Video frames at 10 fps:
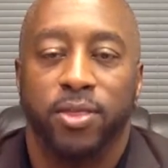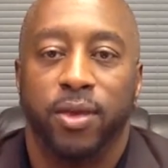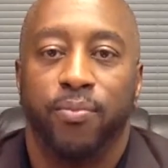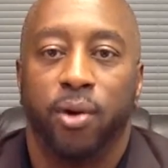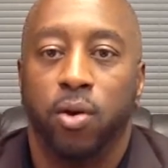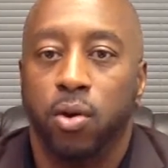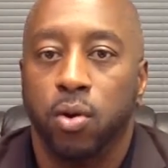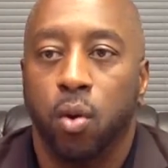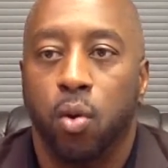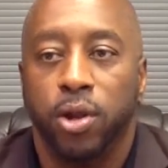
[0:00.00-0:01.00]
the
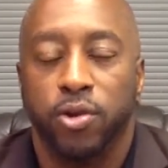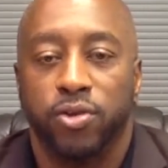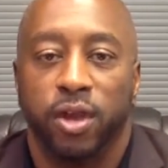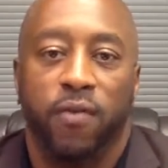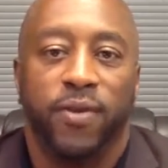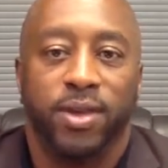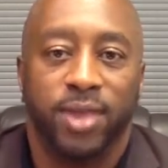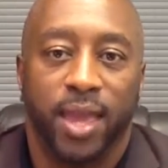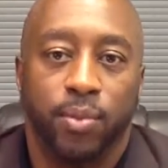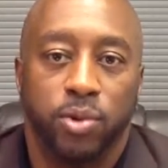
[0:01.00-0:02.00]
broker or yourself
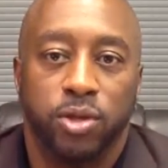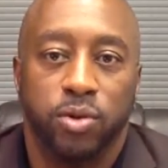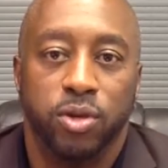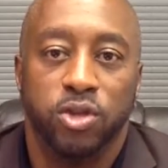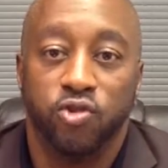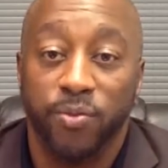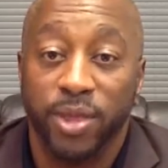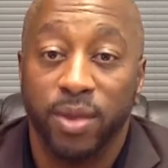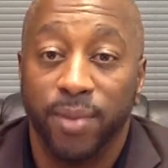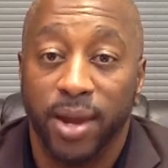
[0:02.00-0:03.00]
is able to
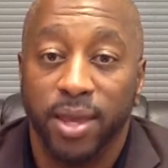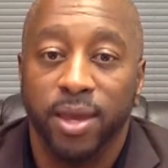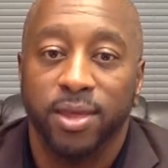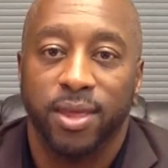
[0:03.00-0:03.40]
distribute the money